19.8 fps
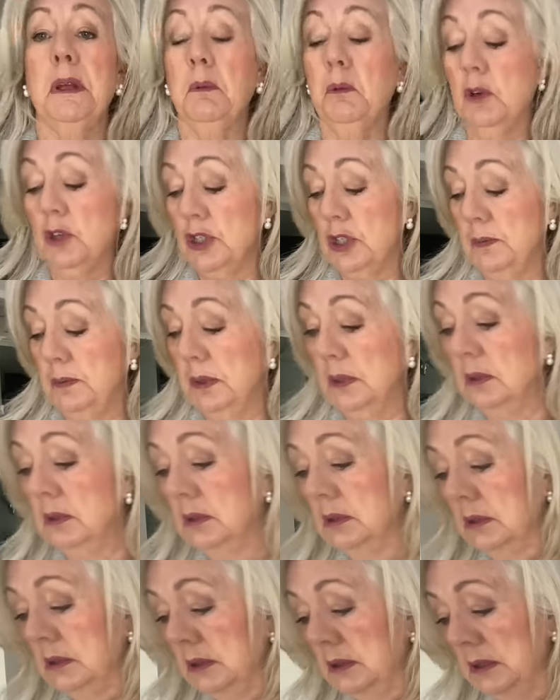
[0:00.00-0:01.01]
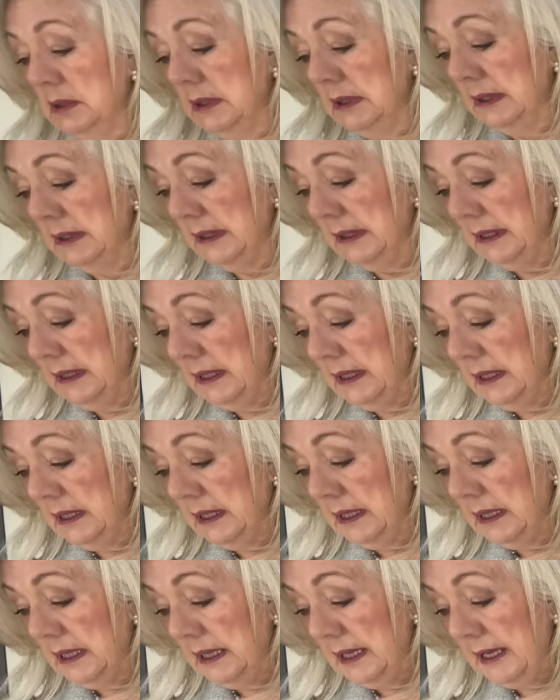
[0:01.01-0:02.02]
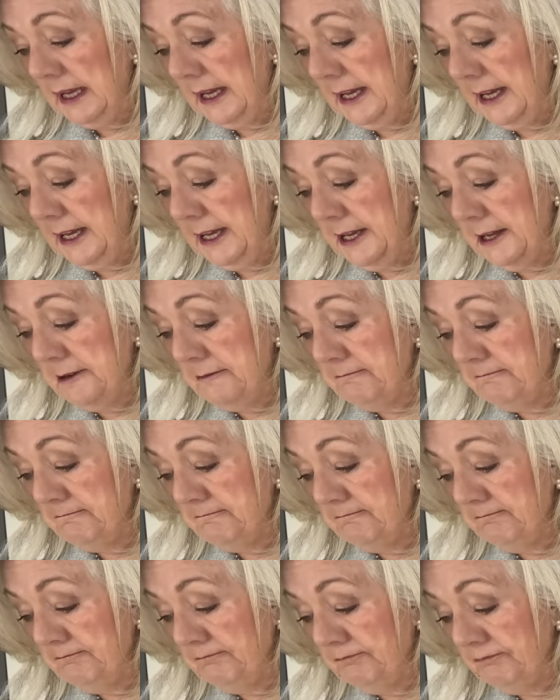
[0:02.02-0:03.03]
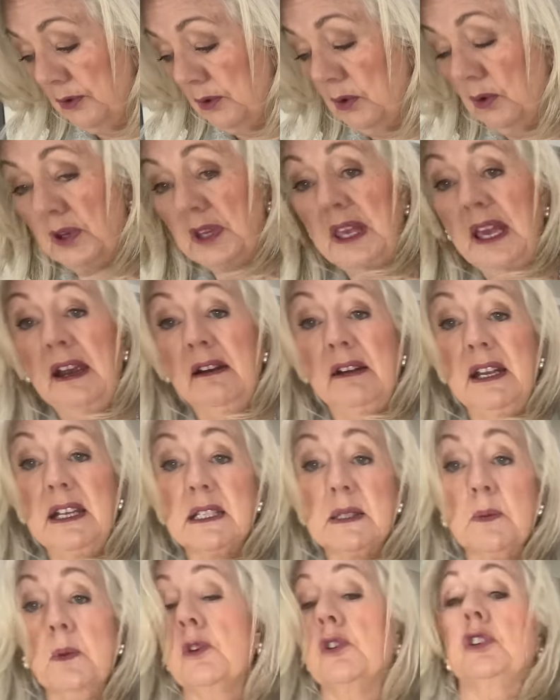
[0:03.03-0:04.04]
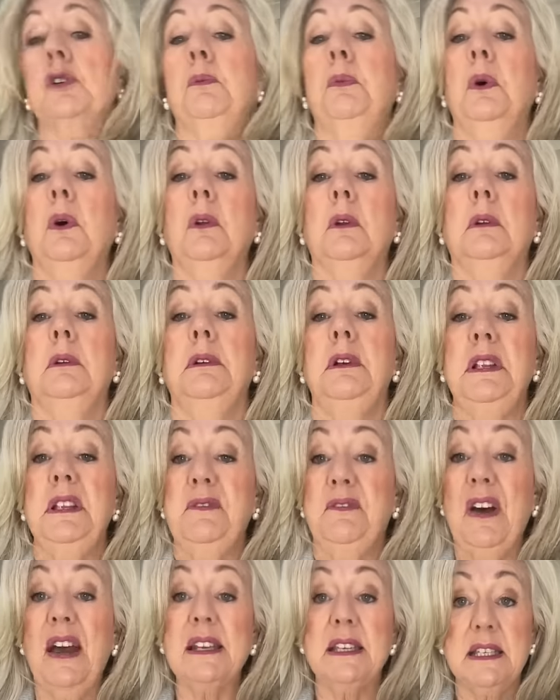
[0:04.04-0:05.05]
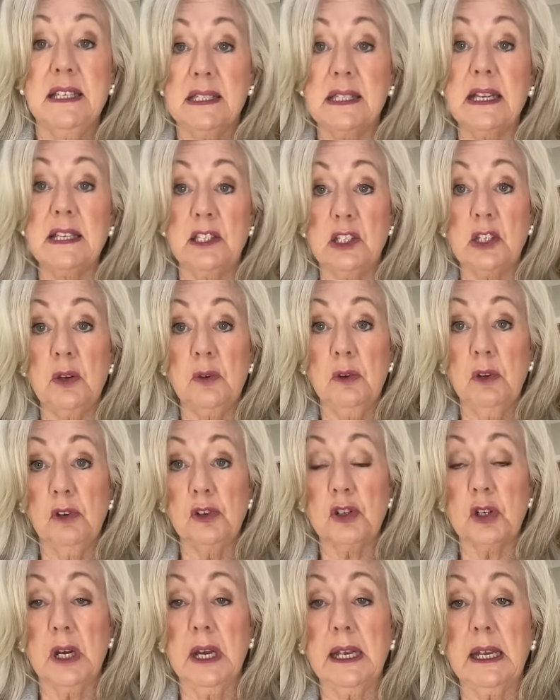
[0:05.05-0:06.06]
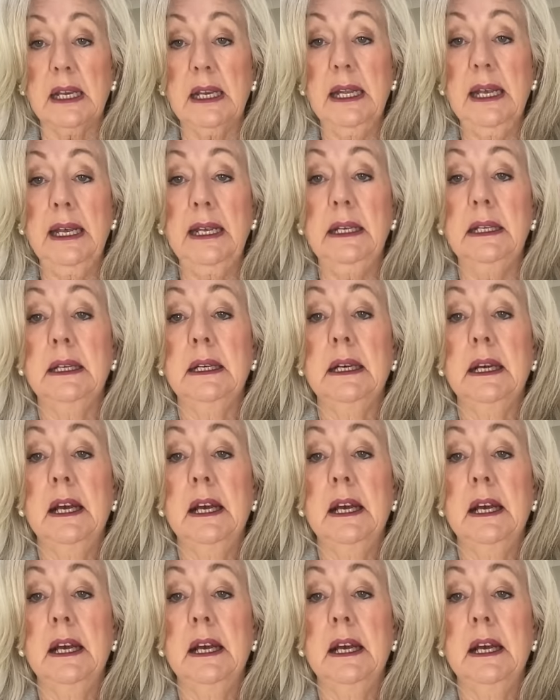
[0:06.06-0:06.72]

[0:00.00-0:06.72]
washable. Um, oh, yeah, it is washable. In fact, it says do not dry clean.